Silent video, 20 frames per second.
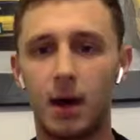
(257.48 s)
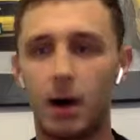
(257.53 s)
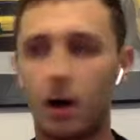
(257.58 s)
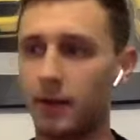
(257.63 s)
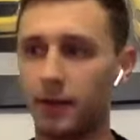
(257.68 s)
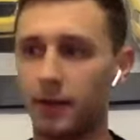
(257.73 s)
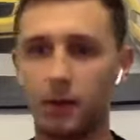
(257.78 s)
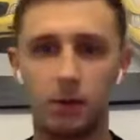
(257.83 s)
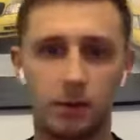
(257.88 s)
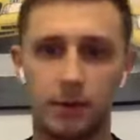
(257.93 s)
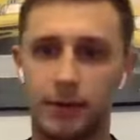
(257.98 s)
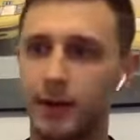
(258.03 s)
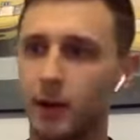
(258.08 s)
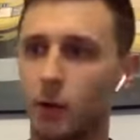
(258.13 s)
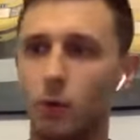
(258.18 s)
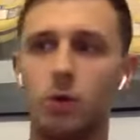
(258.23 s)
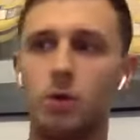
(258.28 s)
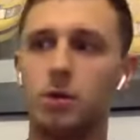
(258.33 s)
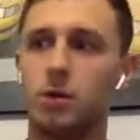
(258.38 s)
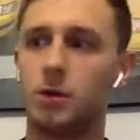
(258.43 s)
Oh, they
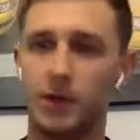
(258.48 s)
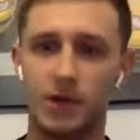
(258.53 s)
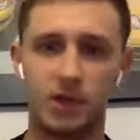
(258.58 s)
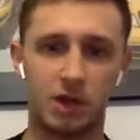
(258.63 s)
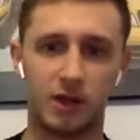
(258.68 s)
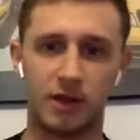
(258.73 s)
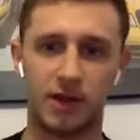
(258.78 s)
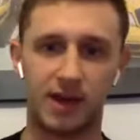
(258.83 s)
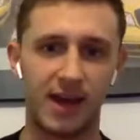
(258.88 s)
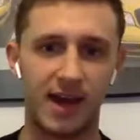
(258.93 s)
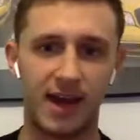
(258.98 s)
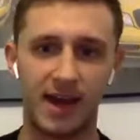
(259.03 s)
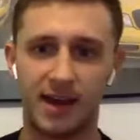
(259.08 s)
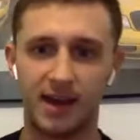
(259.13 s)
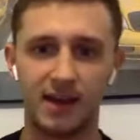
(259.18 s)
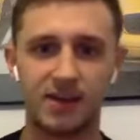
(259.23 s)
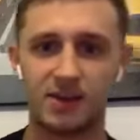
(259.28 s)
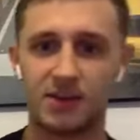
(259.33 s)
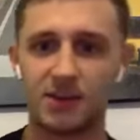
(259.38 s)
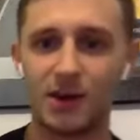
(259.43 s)
all know each other.
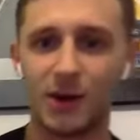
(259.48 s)
Yeah.